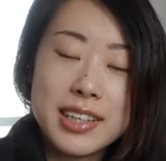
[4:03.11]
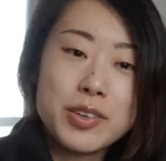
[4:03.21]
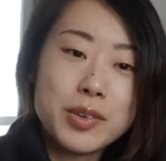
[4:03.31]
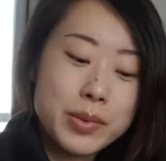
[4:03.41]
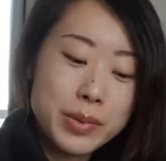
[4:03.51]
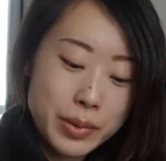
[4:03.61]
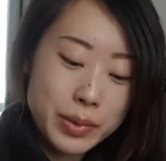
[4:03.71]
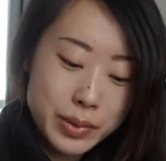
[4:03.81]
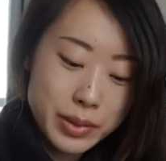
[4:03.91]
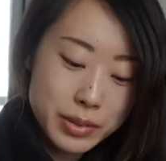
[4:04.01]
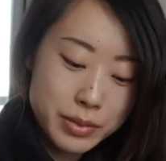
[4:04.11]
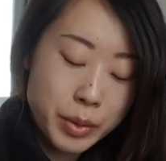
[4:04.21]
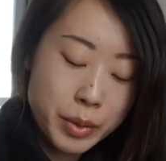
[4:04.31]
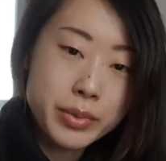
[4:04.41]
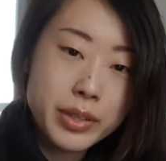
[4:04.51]
Although the
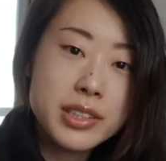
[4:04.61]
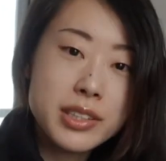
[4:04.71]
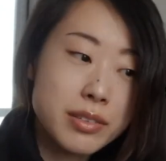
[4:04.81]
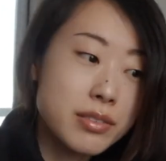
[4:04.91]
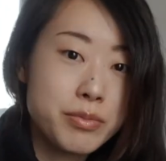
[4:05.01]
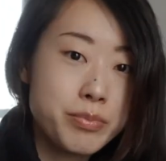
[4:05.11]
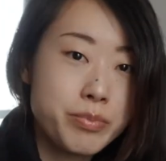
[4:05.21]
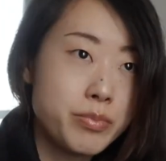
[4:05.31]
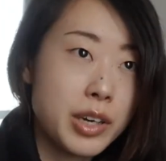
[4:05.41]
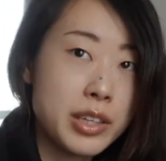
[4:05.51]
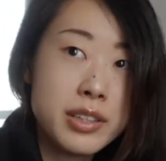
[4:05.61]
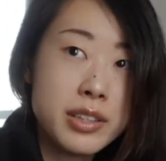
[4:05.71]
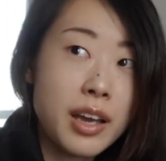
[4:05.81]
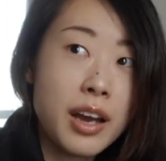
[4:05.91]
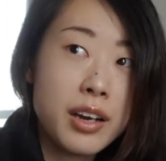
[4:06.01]
population, you know, I think
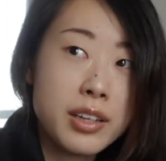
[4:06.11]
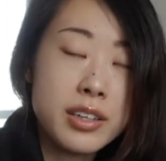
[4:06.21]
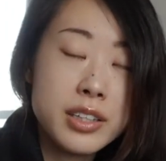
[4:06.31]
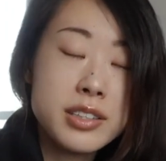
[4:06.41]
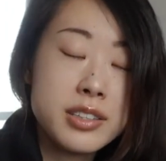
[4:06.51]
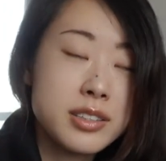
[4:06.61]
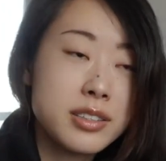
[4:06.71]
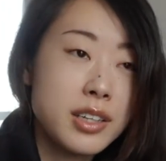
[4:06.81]
there is